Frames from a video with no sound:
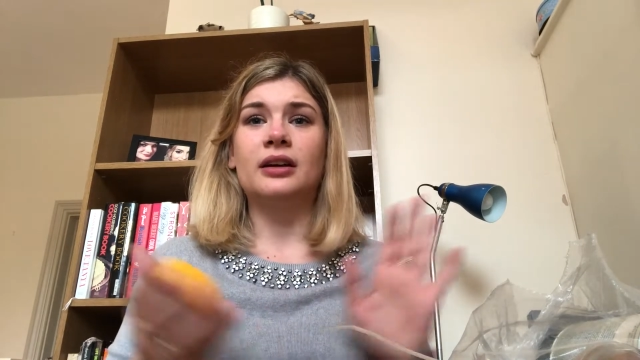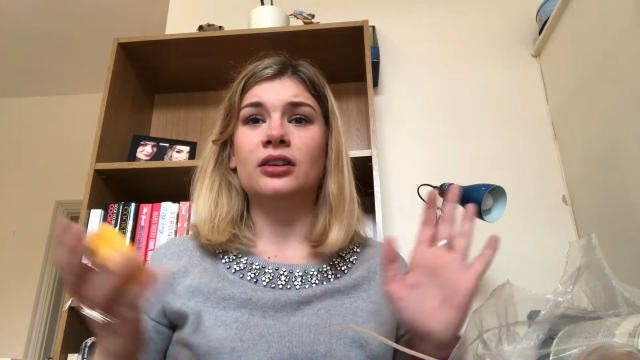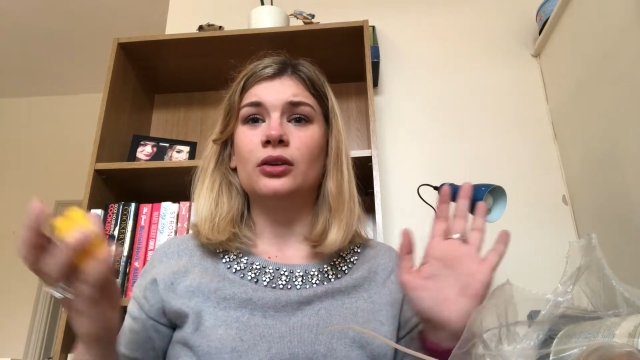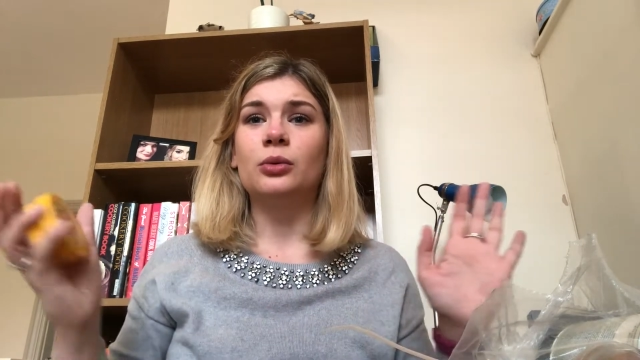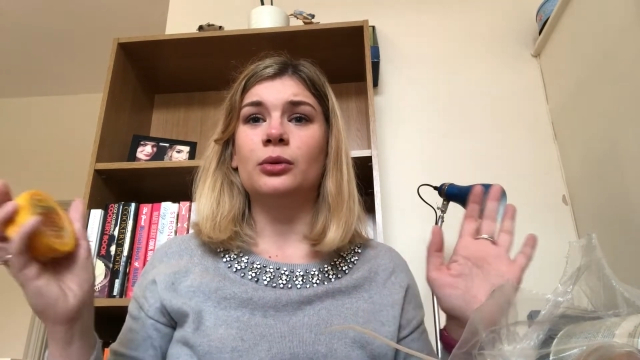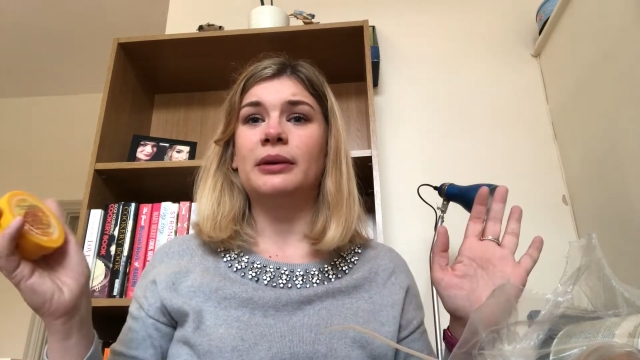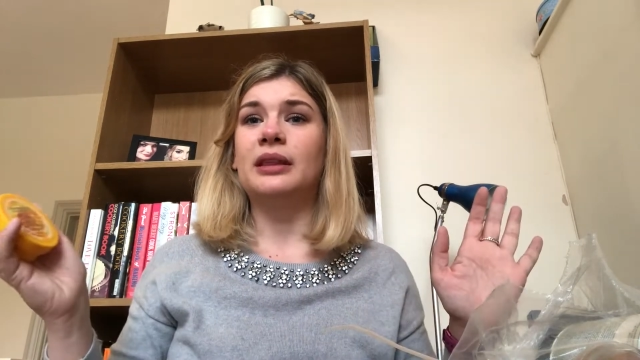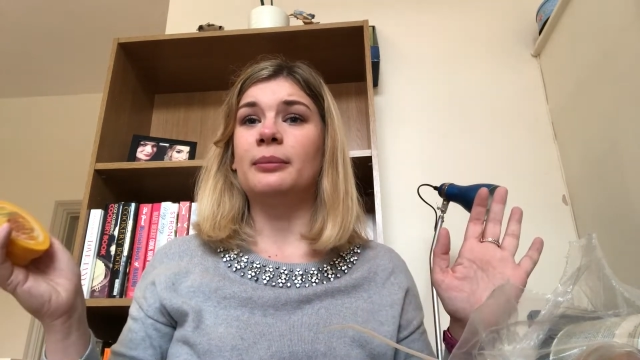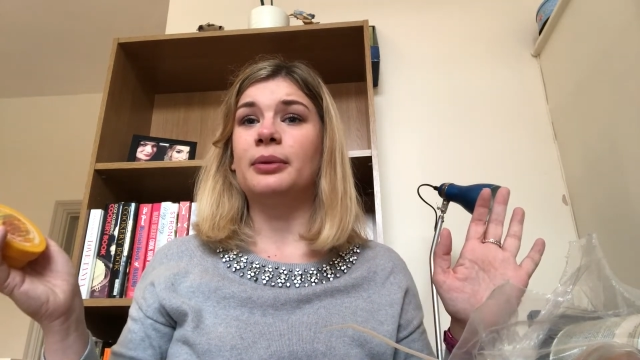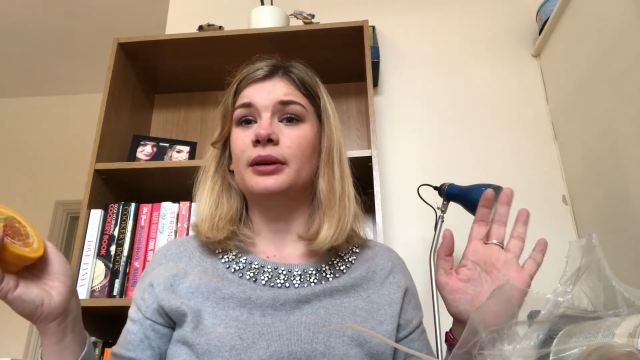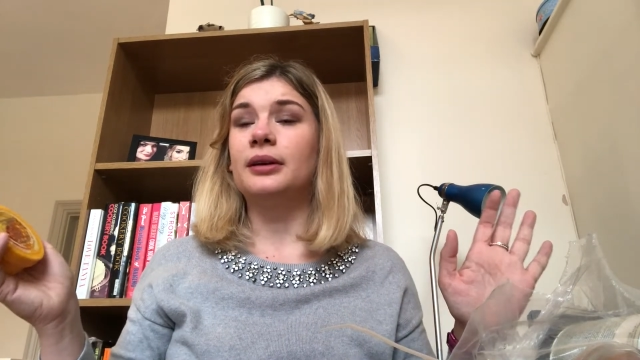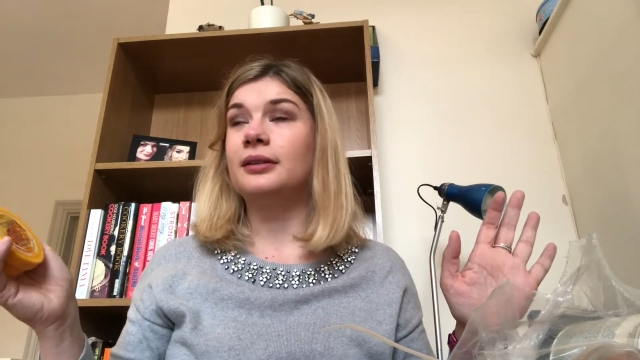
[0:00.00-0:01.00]
I don't want to be
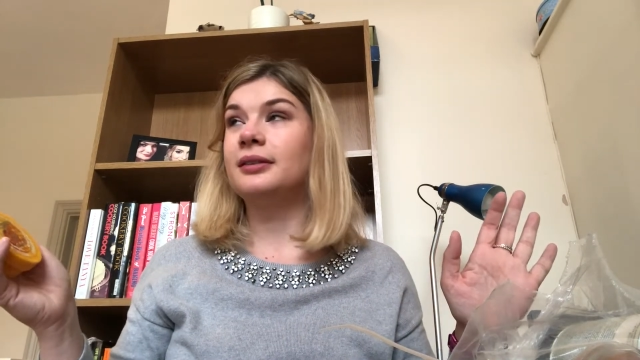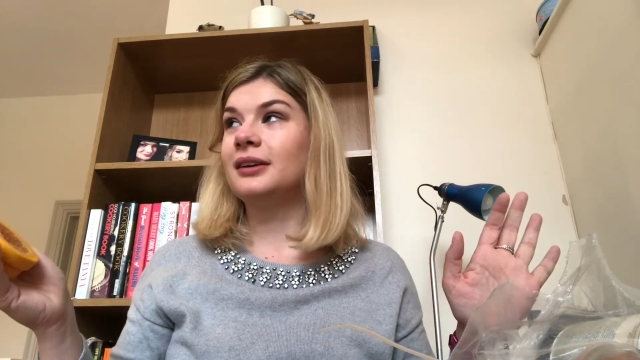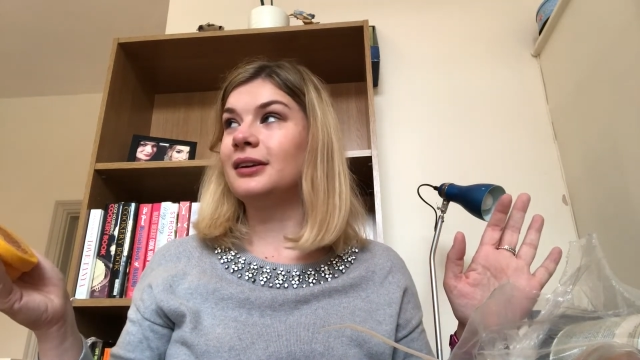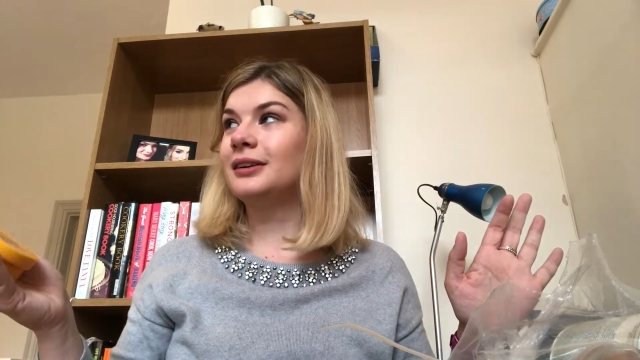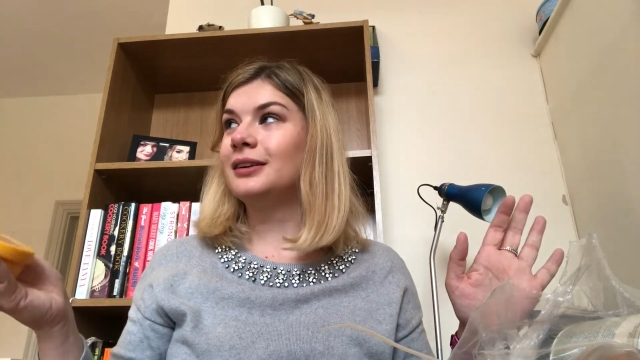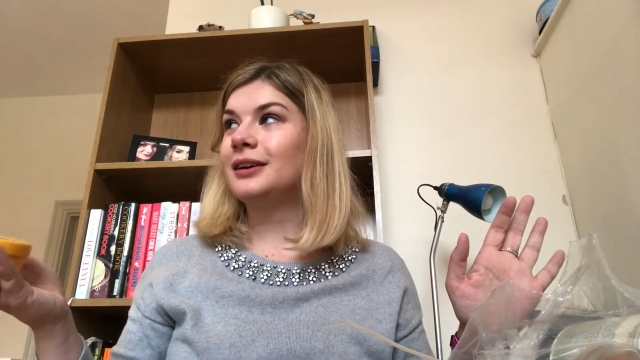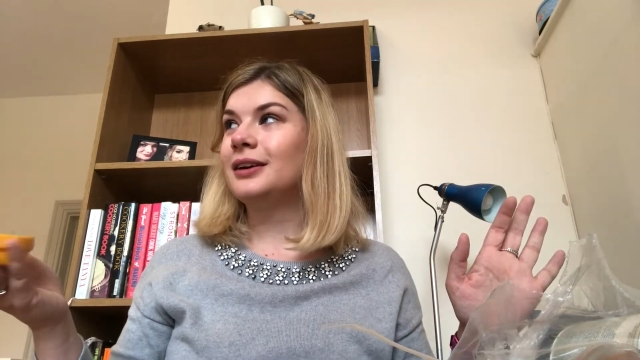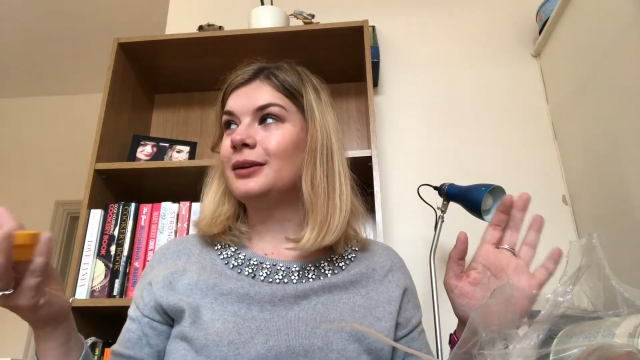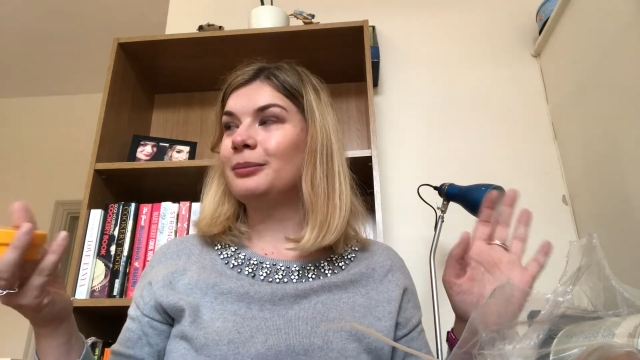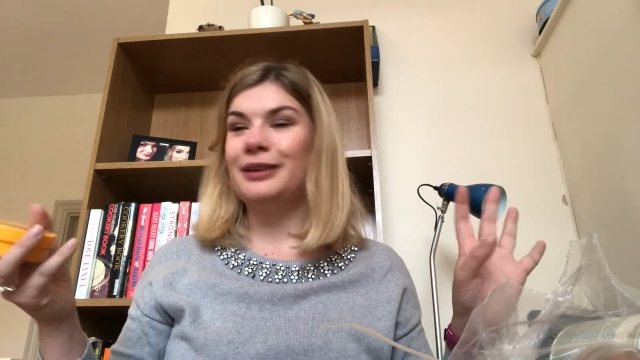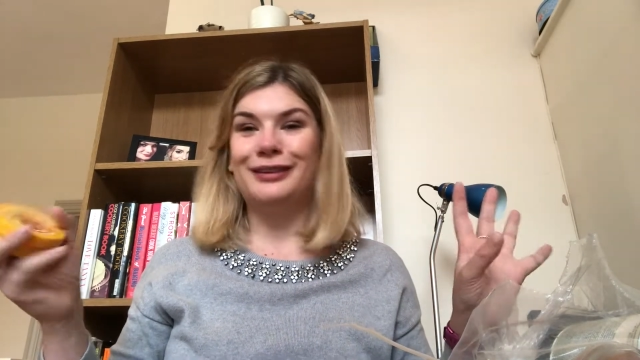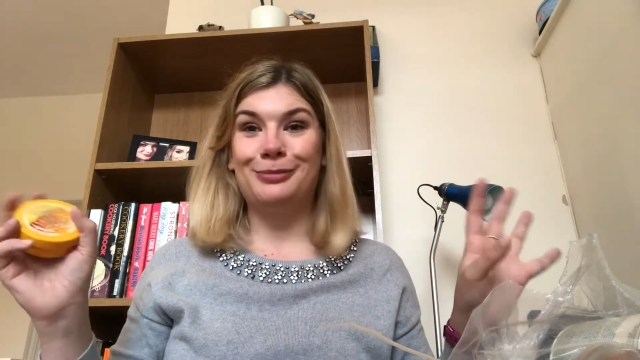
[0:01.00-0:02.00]
that person.
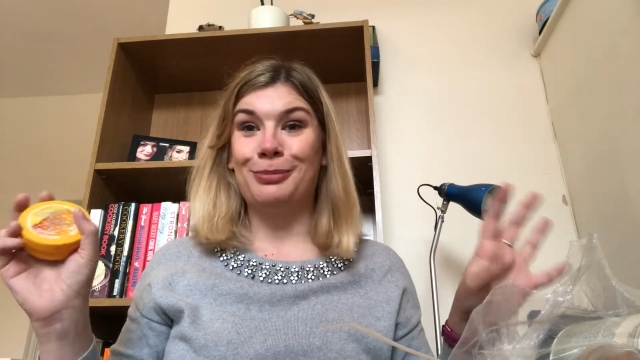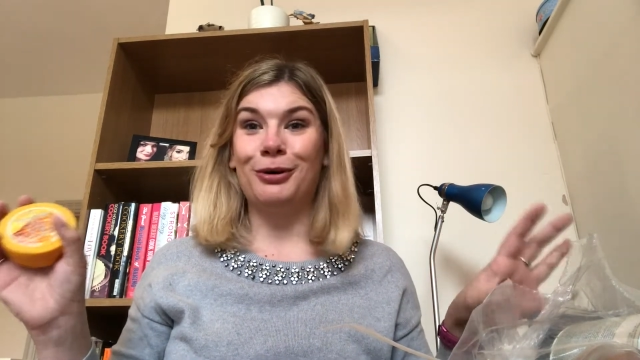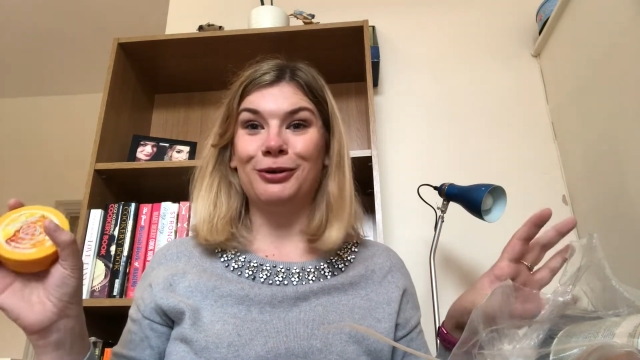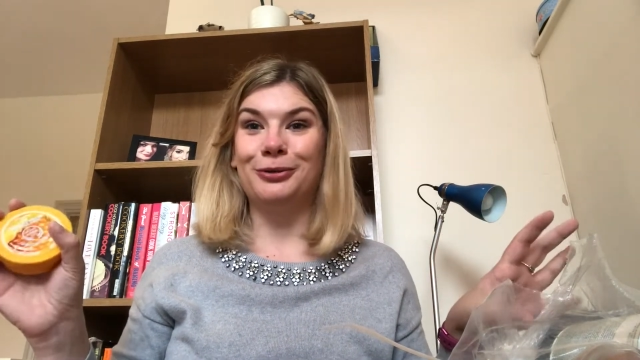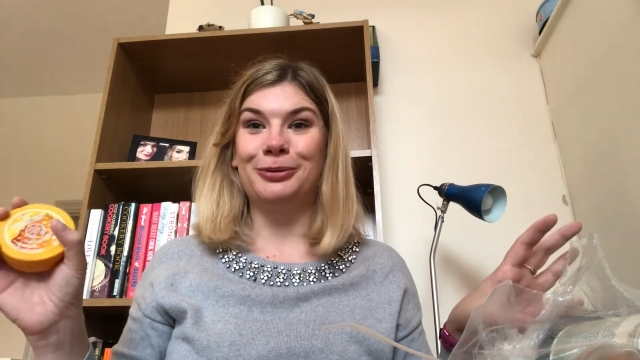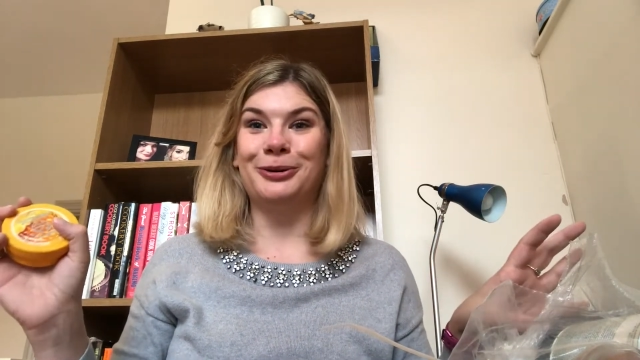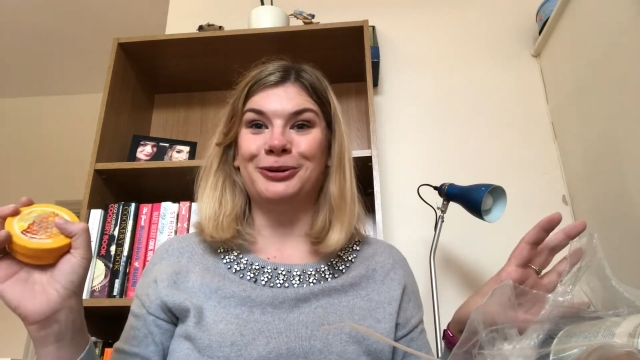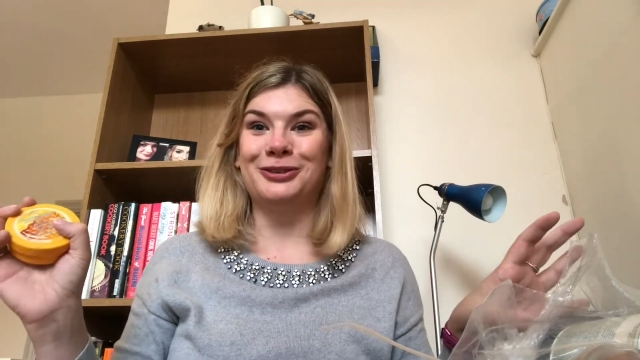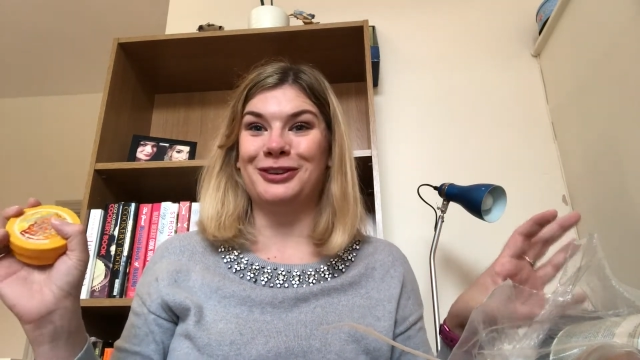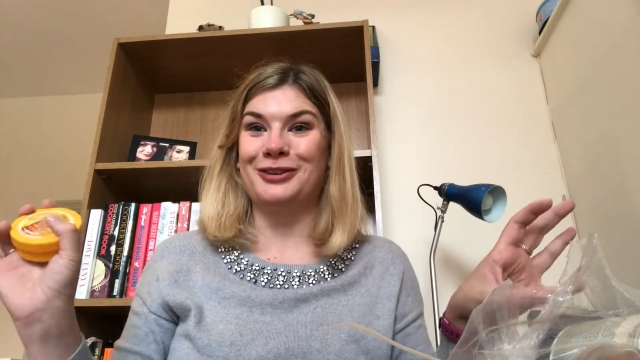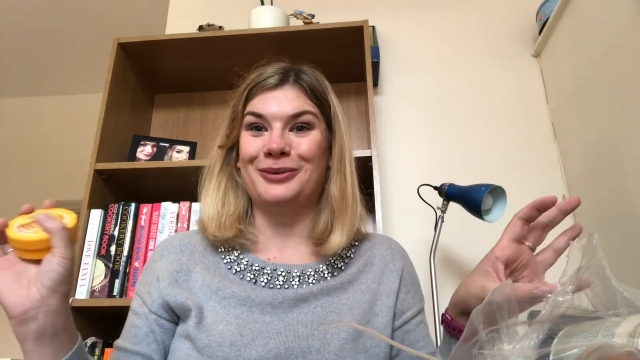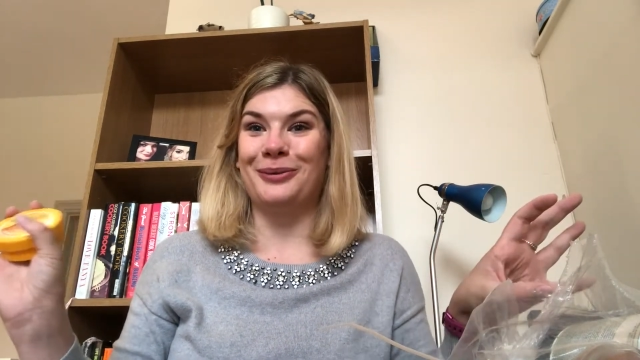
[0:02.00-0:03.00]
It's possible to
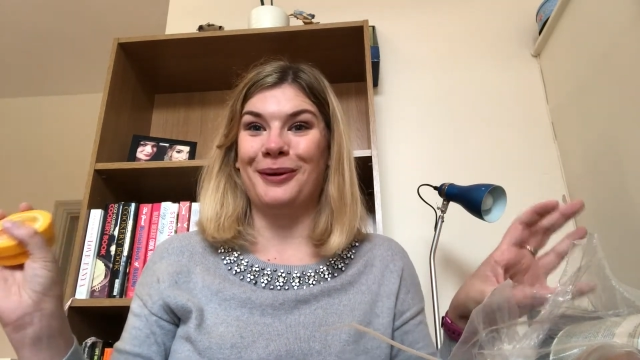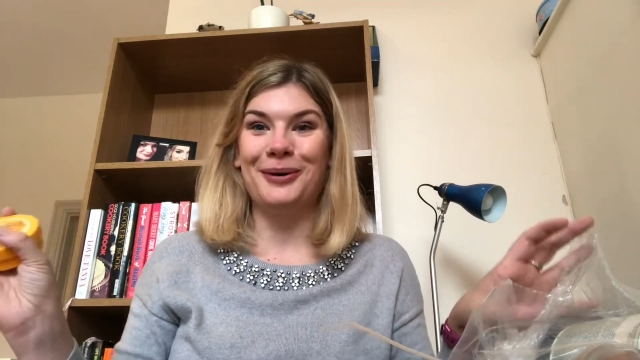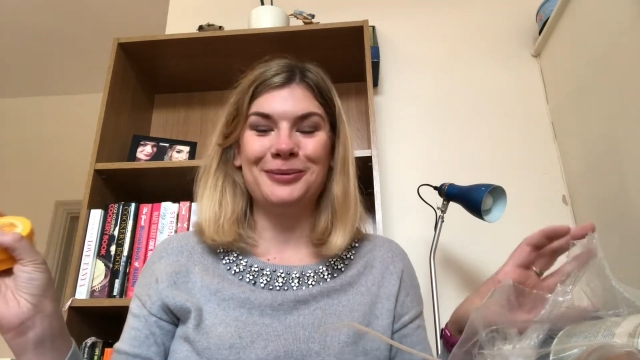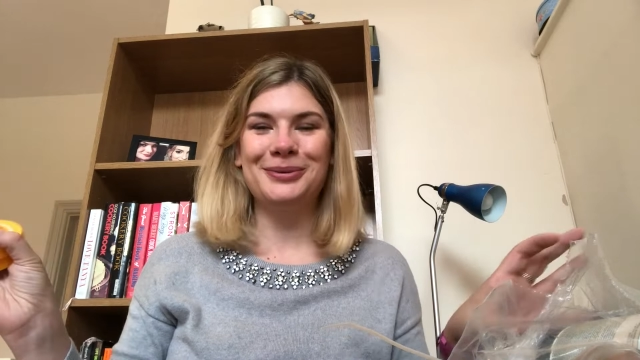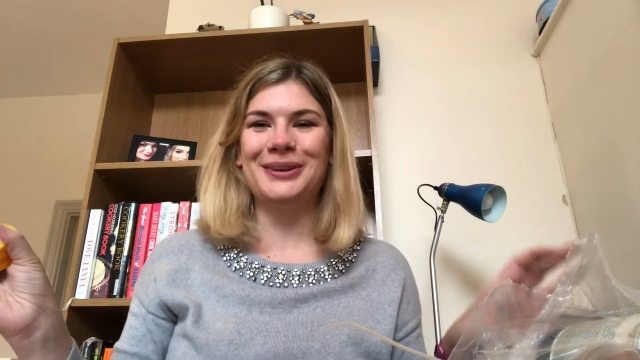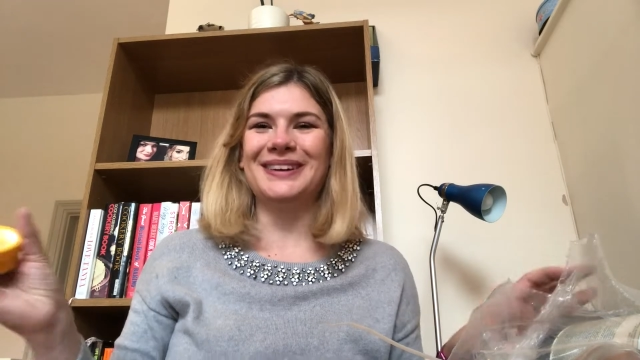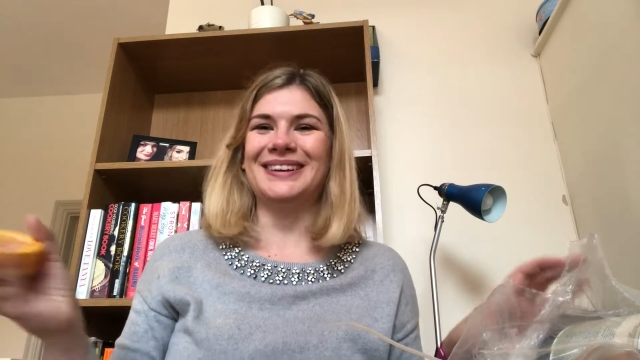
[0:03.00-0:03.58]
swap,